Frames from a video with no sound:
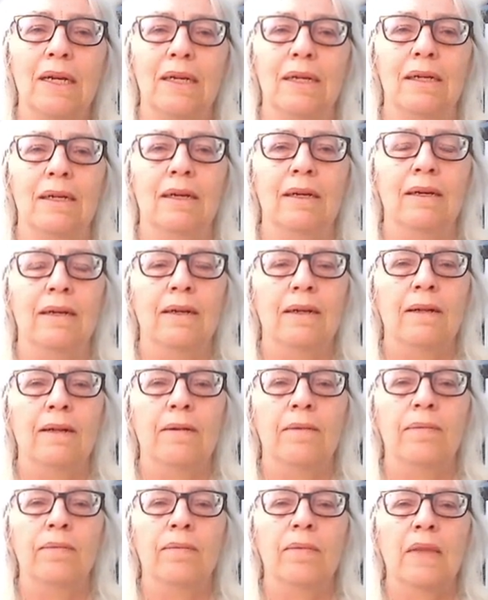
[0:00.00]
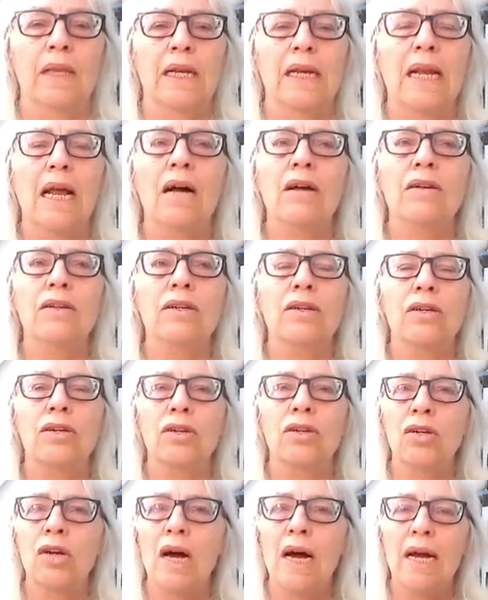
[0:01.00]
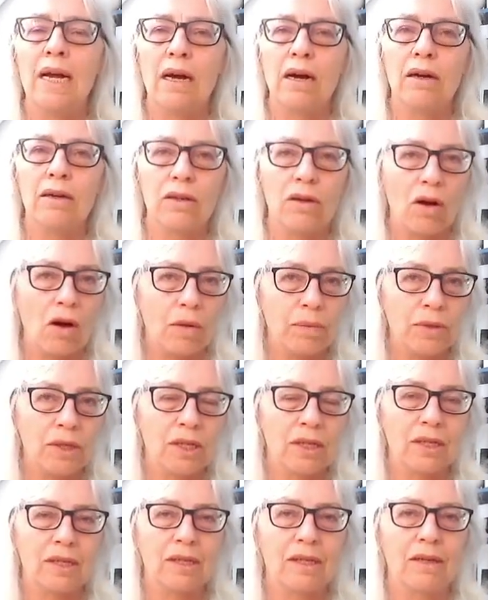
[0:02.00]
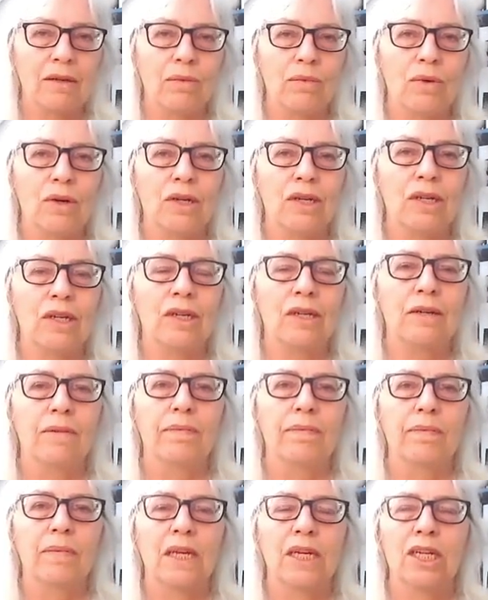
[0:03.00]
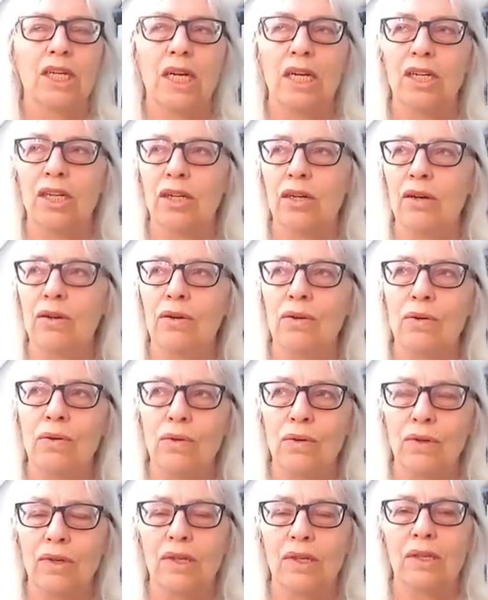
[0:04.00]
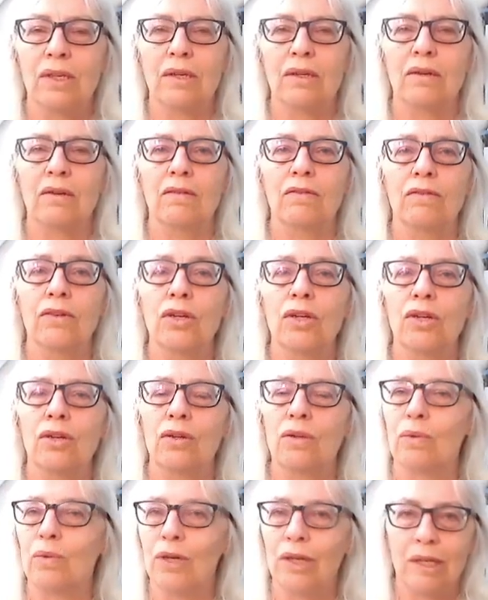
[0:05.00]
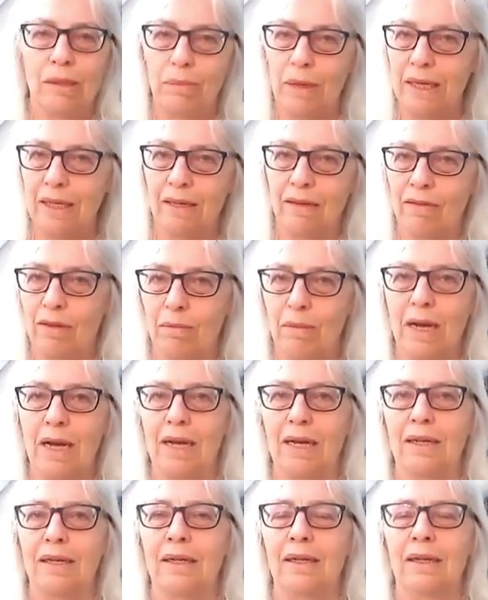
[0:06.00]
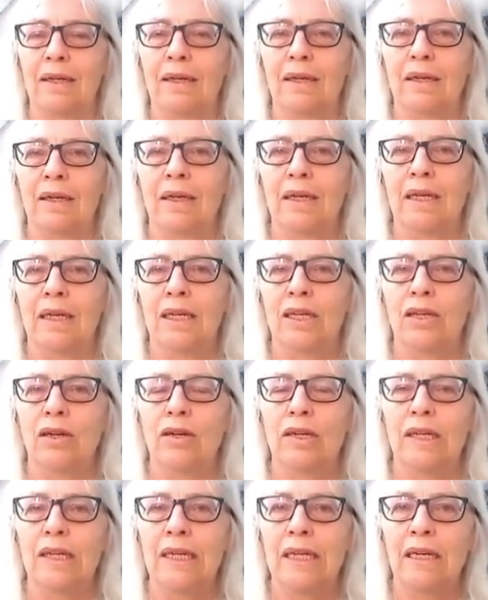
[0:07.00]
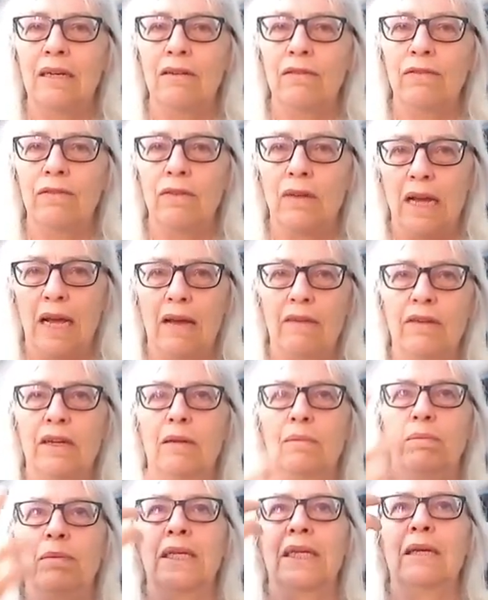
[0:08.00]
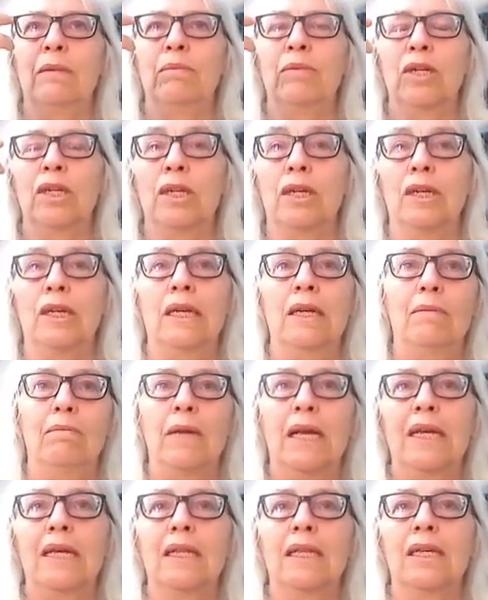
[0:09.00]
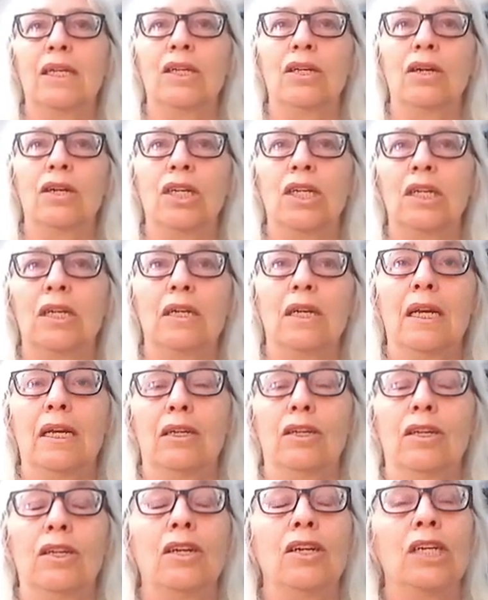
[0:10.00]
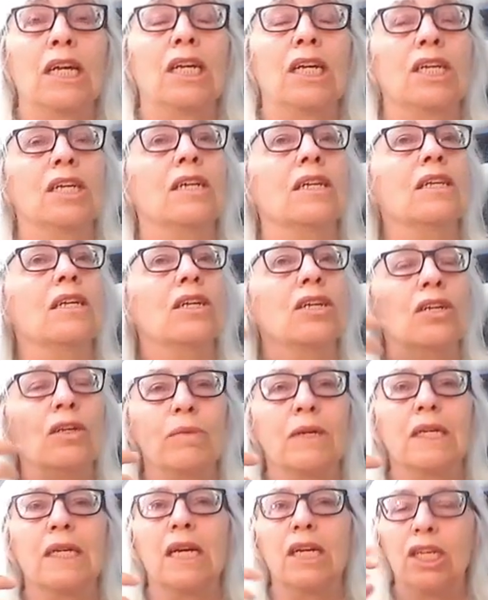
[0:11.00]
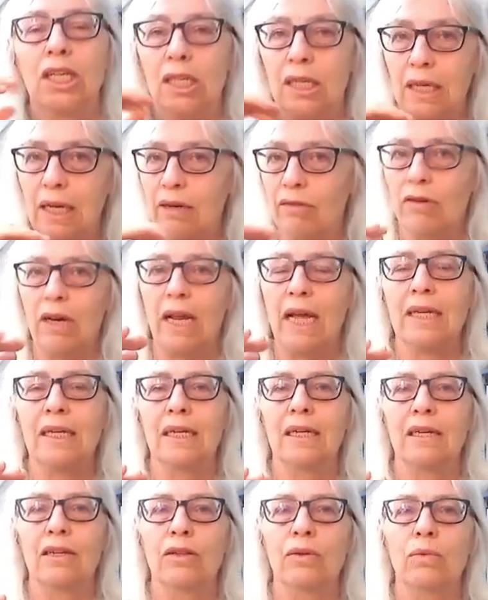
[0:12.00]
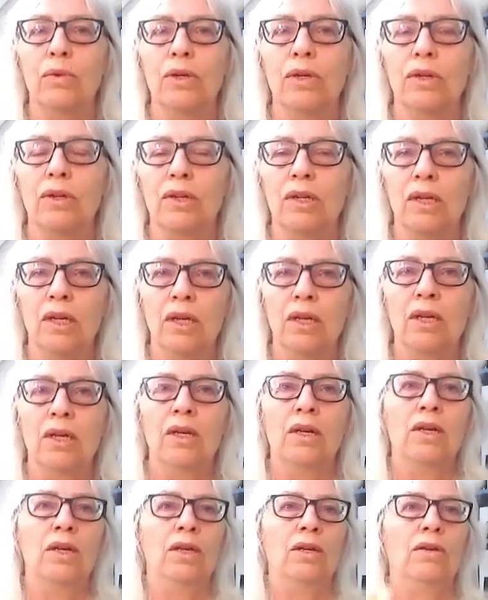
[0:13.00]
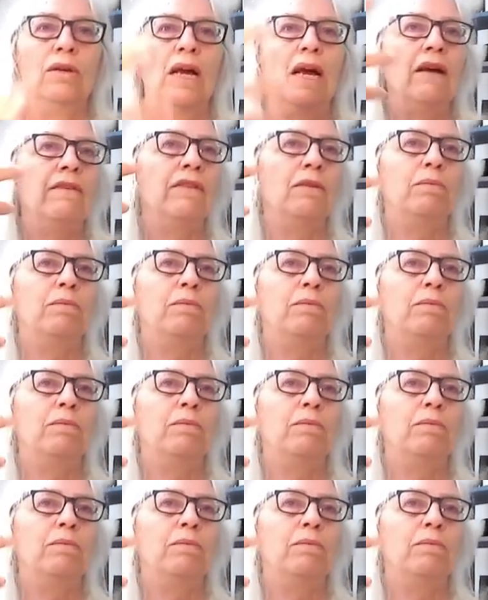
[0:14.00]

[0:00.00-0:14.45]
it. It allows you to try out options in what Shanzhou calls the virtual workspace of the mind. So instead of having a perception, making the association and the interpretation and reacting in the world, you have the